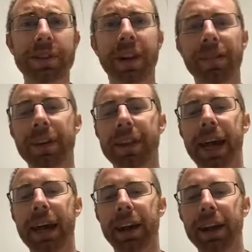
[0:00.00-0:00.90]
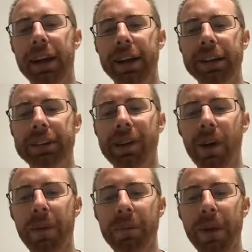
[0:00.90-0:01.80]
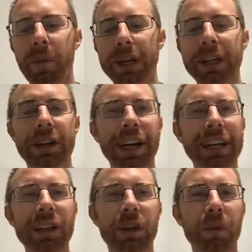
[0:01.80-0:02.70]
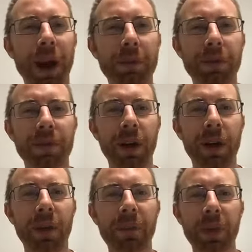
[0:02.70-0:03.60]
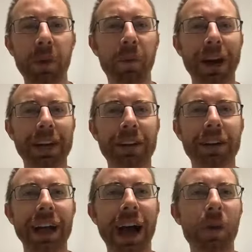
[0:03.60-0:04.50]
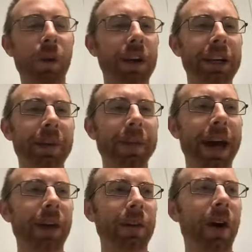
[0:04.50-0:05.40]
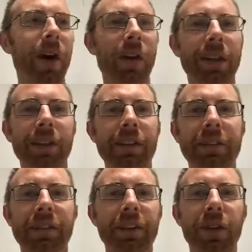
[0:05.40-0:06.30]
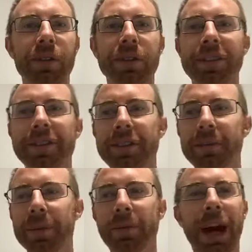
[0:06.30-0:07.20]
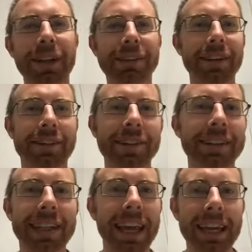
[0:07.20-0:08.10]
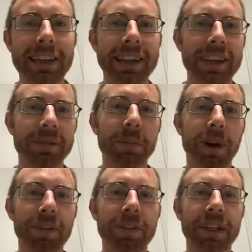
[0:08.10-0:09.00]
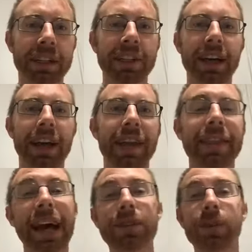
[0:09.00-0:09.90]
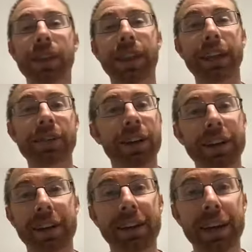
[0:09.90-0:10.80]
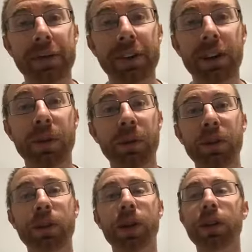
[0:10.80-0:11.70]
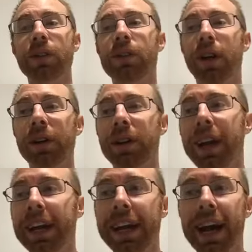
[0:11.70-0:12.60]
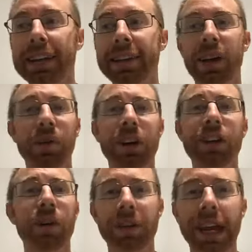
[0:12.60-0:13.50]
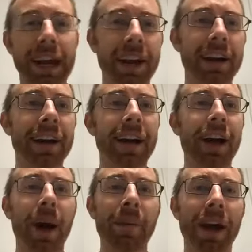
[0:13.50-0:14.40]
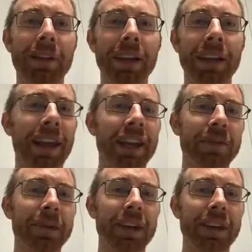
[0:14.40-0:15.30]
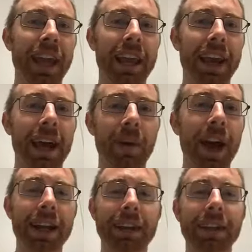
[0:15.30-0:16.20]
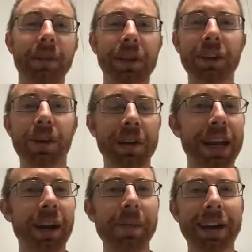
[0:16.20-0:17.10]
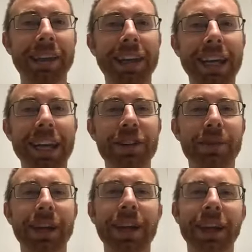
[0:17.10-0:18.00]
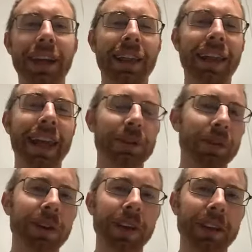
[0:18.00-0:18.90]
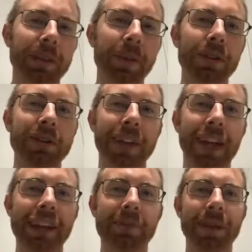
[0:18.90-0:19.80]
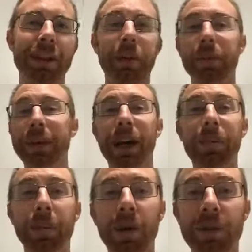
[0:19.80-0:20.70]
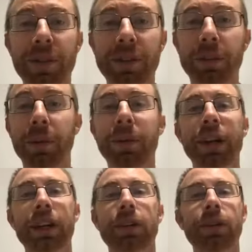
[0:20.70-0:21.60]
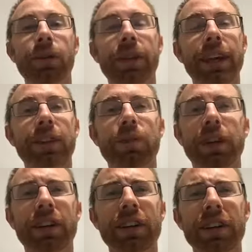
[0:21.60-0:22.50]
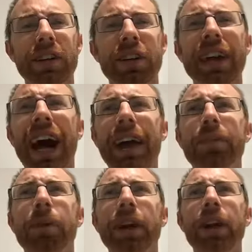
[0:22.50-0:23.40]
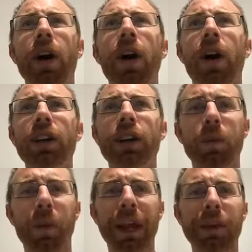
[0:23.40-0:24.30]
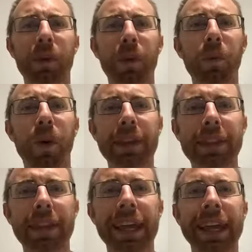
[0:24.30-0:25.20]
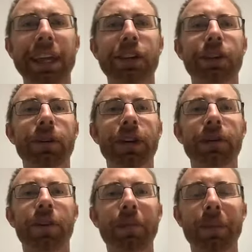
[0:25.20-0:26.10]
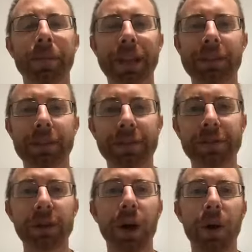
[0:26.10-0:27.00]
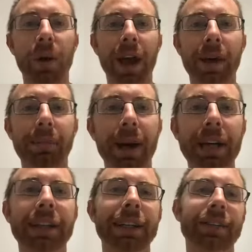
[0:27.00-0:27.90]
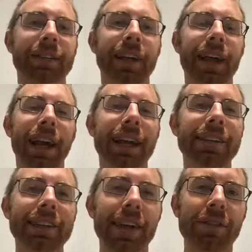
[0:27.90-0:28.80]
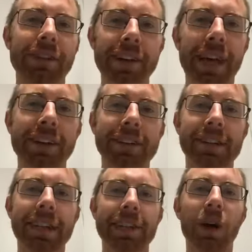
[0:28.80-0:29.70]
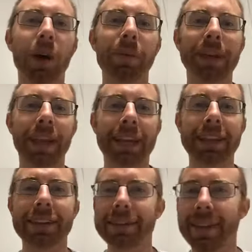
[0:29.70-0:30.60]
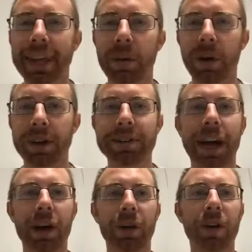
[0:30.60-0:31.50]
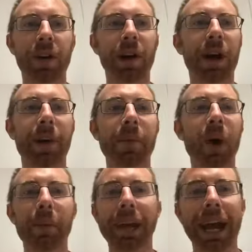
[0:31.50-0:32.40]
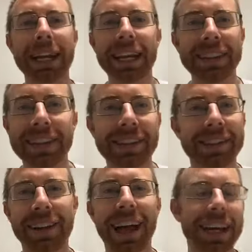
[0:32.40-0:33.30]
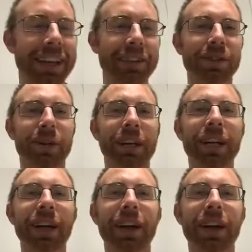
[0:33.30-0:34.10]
stuff like that. So, but when you're in your rebel flow, when you're not worrying about all the, systems and processes and getting things perfect, that's when things start to click for you. You start creating content where you don't care about the engagement. And ironically, when you don't care about the engagement, then that's when you get the most engagement and you become most visible. You do things where you're not putting all your weight on one thing, and you're doing it from a place of flow and abundance instead of scarcity and hoping like this thing works out, or hoping I get these clients, or